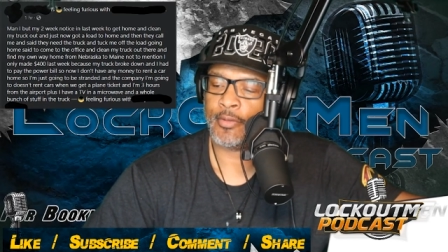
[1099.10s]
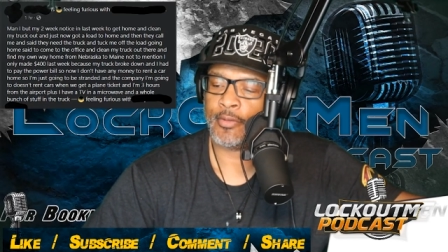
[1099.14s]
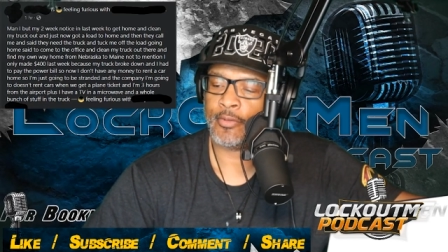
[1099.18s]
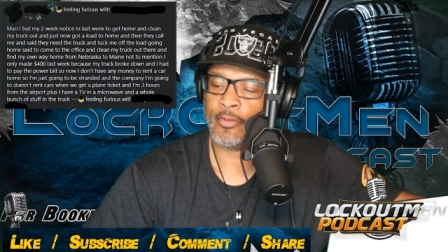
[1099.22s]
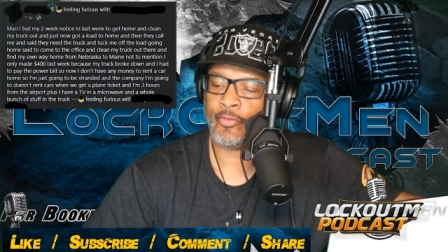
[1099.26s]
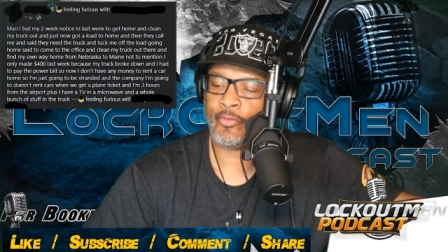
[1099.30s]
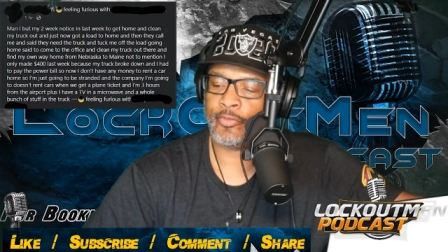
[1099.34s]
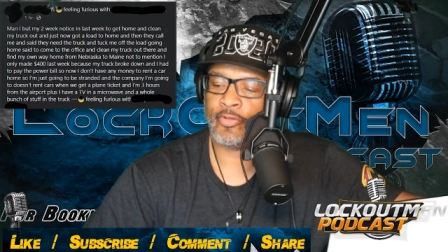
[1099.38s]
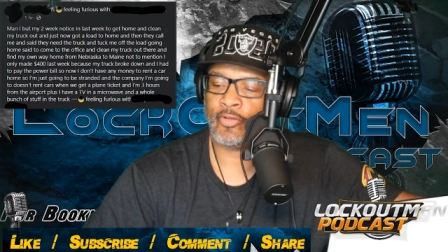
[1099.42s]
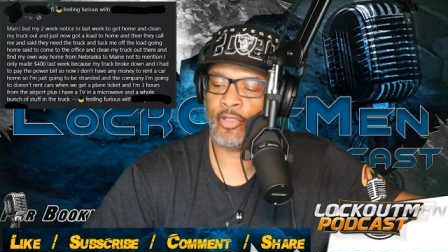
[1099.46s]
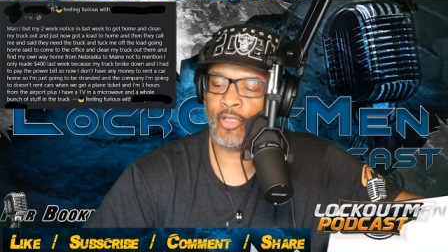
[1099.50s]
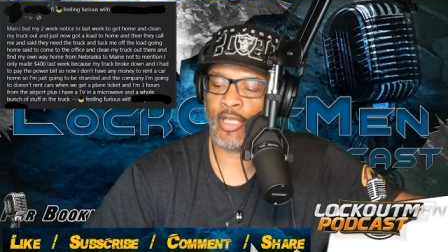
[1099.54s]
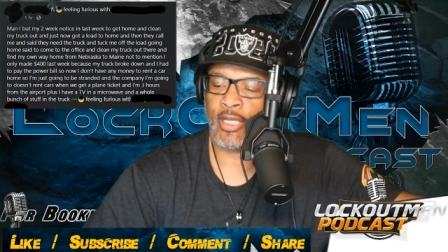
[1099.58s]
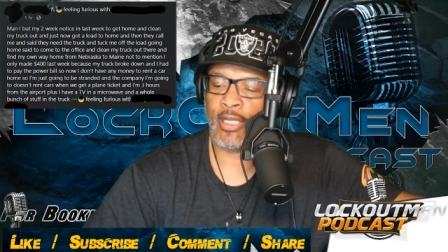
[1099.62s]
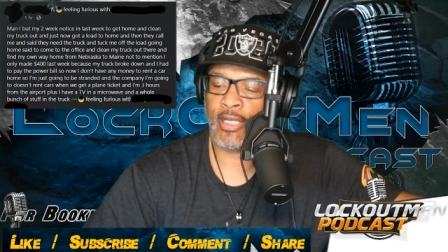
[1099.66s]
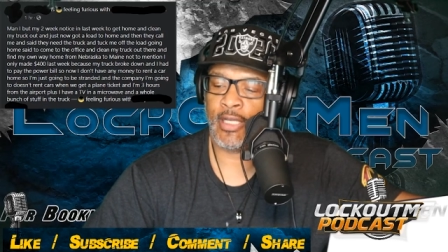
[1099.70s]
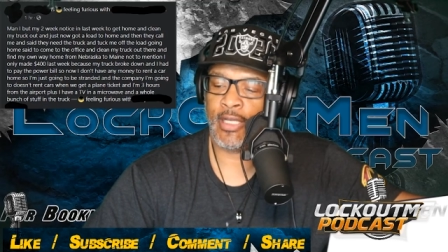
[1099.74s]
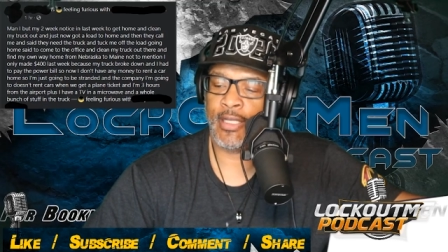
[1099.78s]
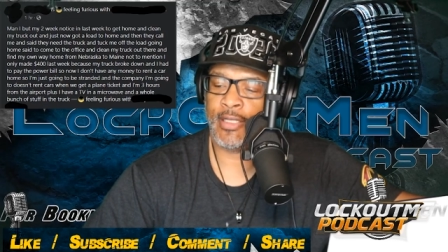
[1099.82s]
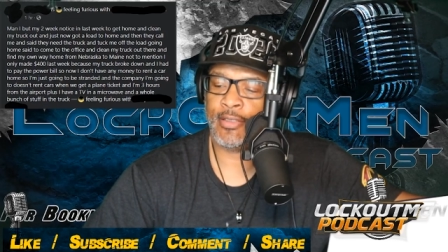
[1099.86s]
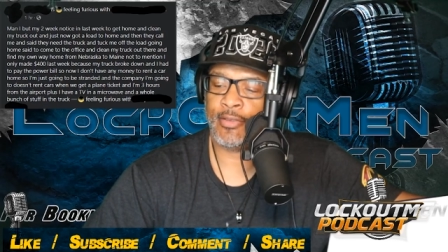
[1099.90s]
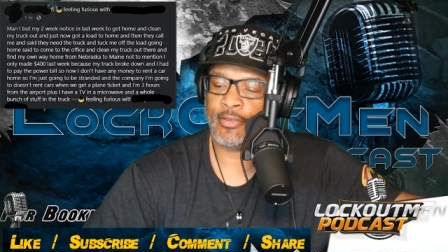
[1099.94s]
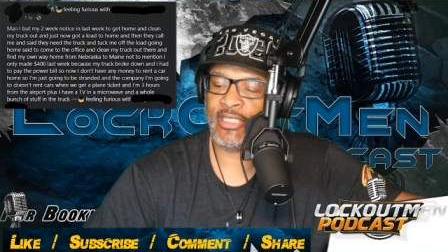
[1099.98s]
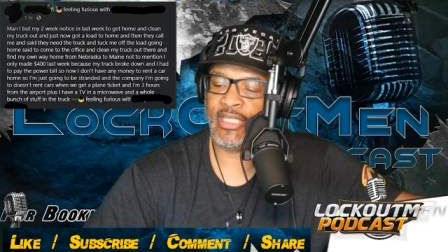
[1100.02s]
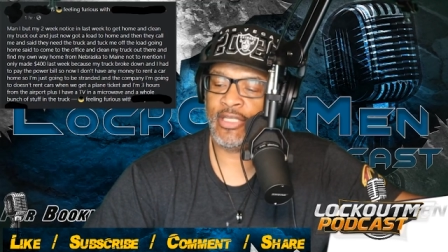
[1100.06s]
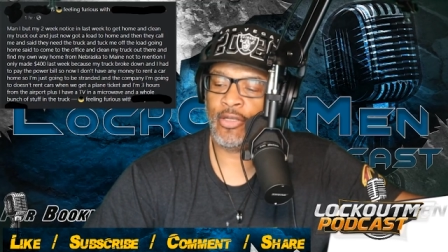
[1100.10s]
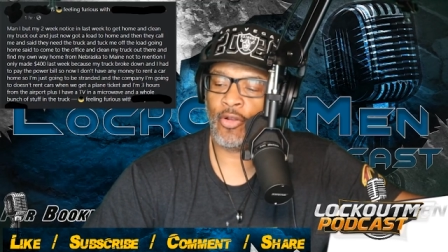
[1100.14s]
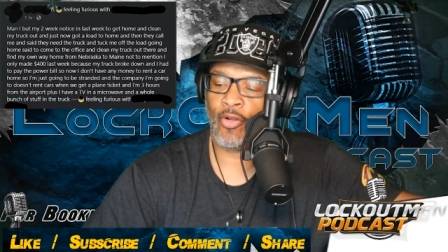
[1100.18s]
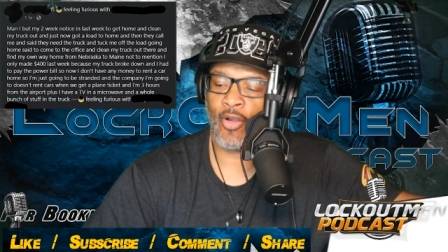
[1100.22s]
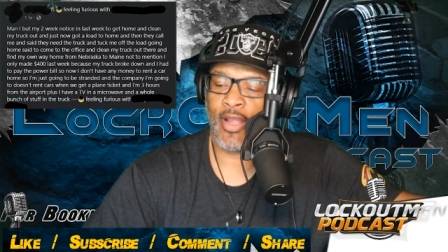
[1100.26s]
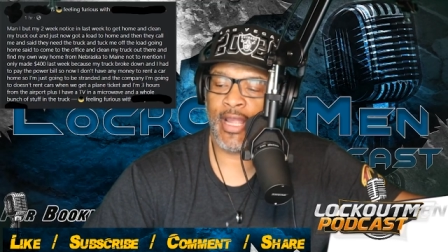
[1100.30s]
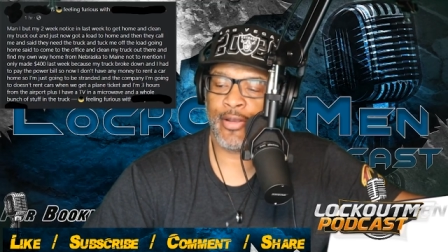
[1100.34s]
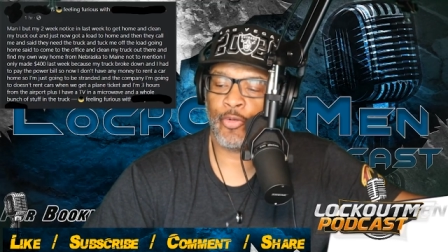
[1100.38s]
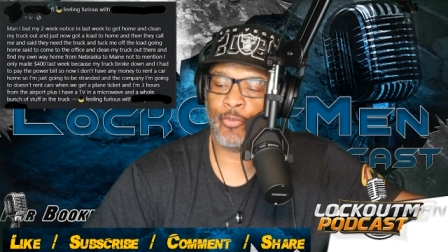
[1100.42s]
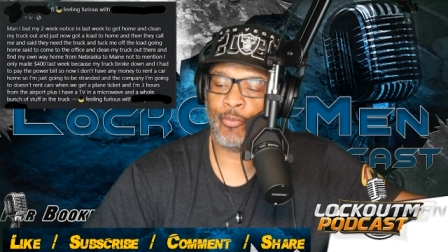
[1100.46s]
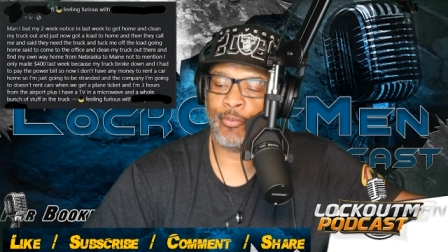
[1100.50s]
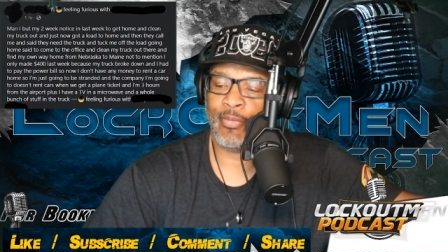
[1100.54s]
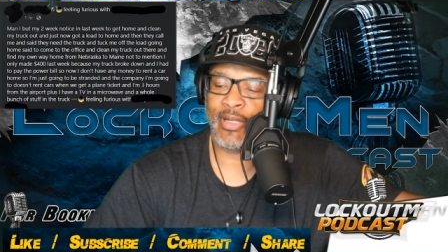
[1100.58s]
to uh he don't
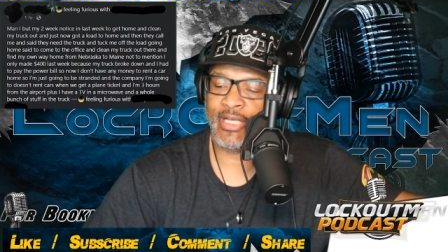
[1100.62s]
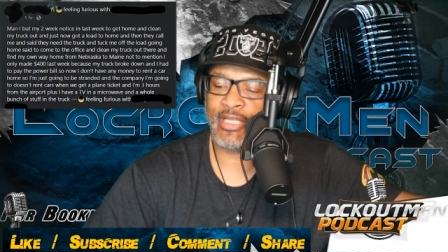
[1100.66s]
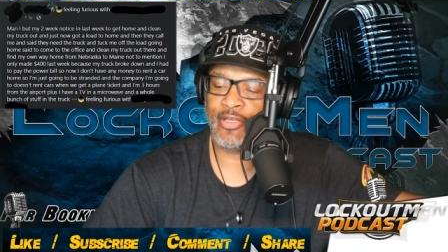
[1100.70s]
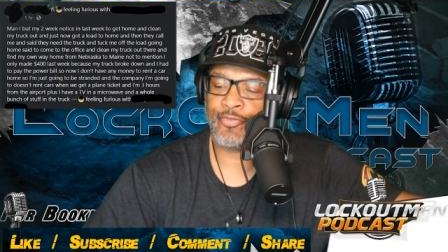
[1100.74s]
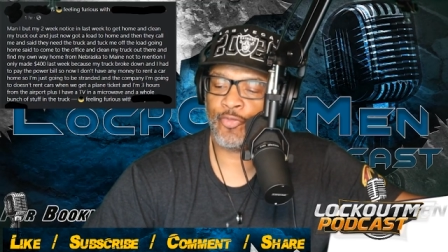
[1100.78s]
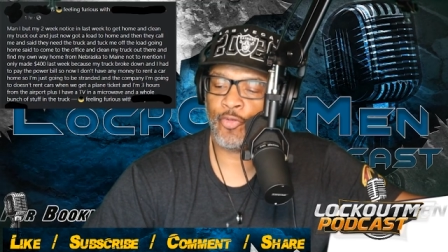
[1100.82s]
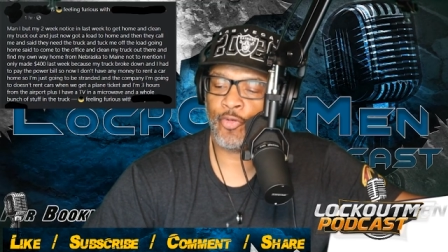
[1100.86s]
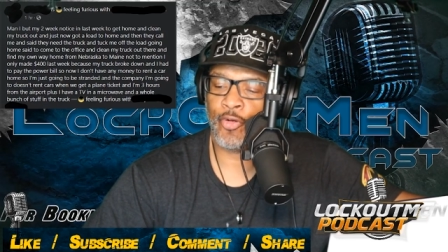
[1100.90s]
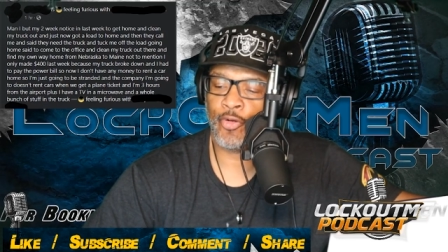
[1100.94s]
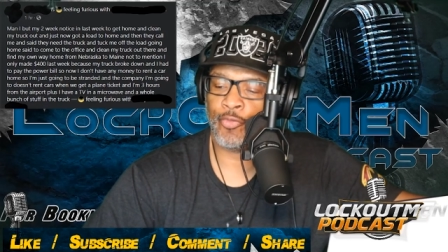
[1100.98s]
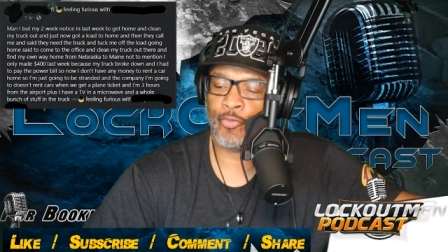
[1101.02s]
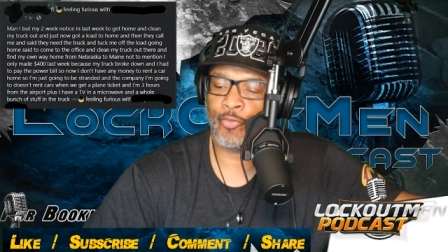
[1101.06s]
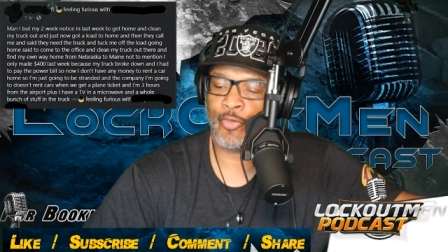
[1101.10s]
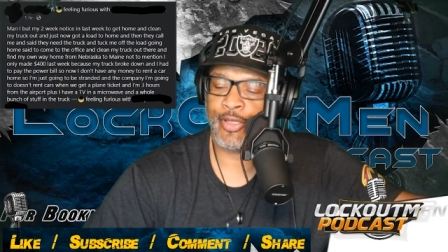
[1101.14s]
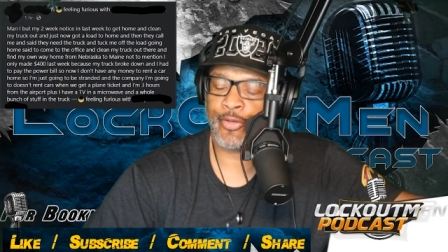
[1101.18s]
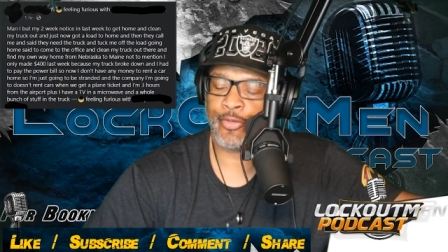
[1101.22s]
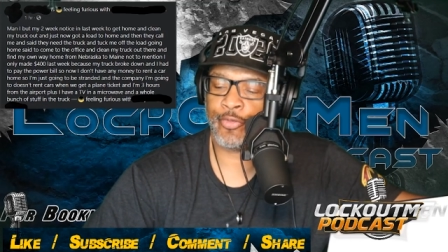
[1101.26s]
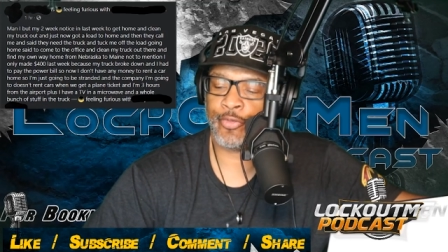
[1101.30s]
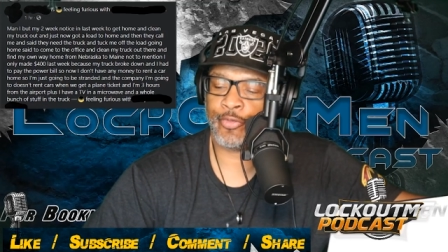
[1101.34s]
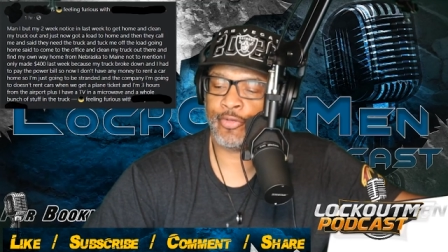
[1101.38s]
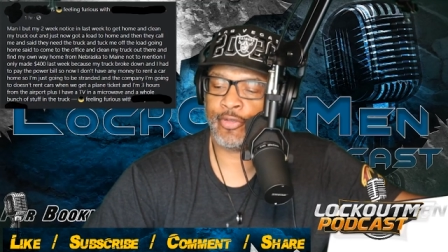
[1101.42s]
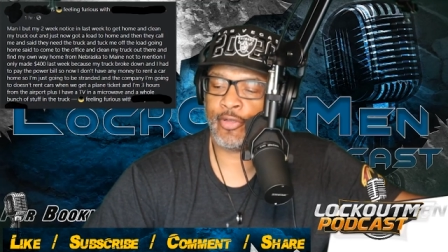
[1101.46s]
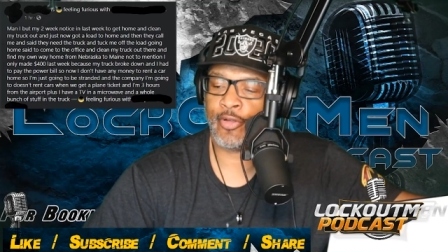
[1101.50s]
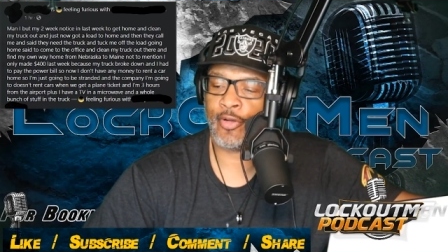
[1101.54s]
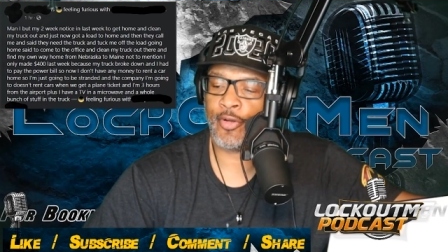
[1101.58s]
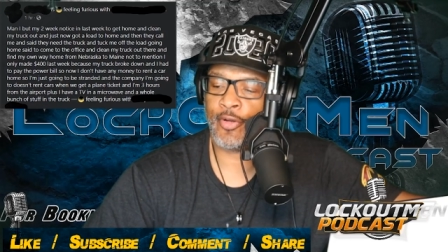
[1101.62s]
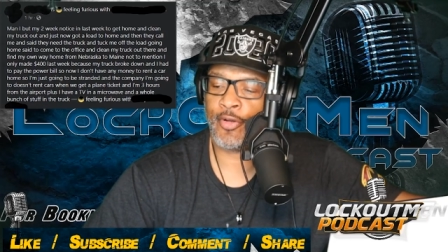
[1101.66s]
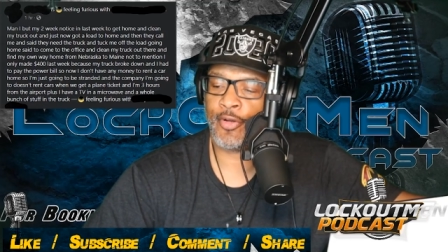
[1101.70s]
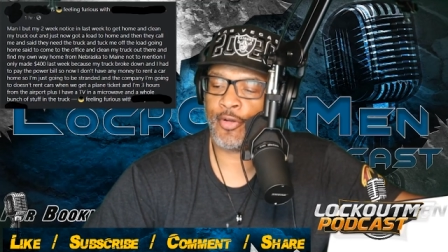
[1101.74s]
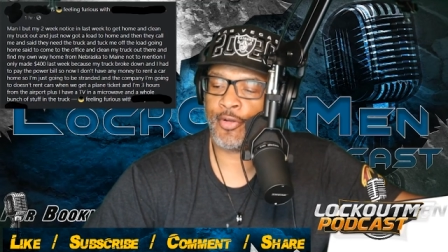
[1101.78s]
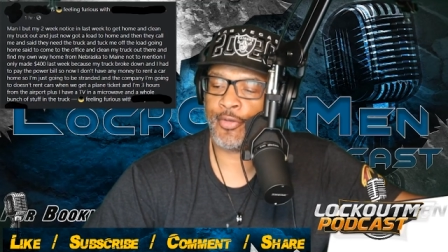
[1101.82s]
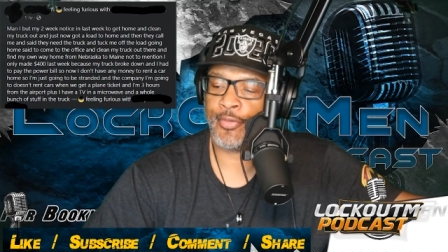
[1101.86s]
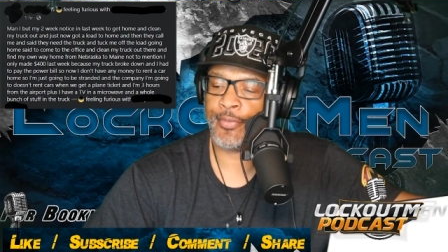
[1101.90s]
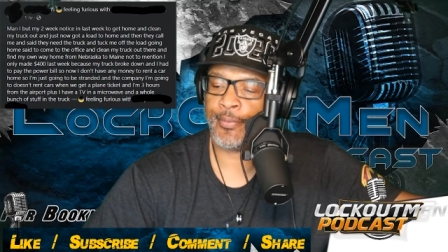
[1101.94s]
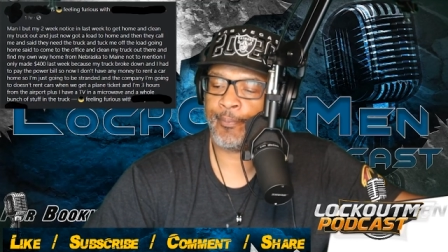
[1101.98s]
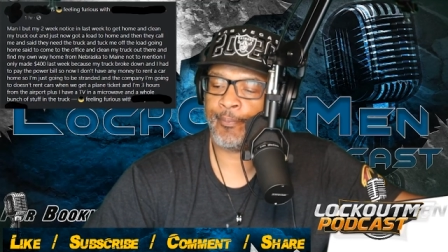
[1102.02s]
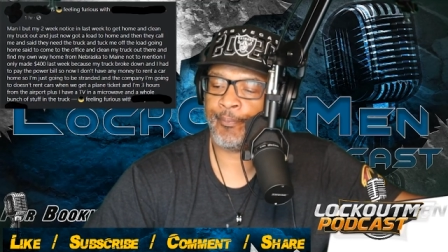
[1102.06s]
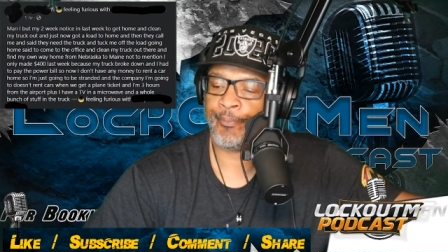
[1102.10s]
have no money for a rental to go
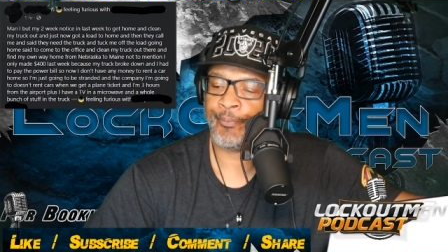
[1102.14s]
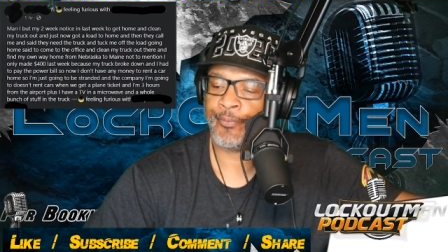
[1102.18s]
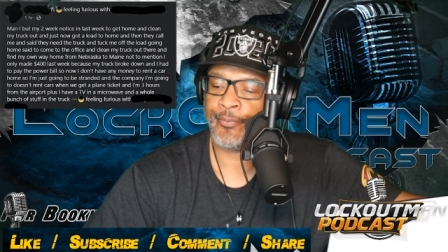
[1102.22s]
home,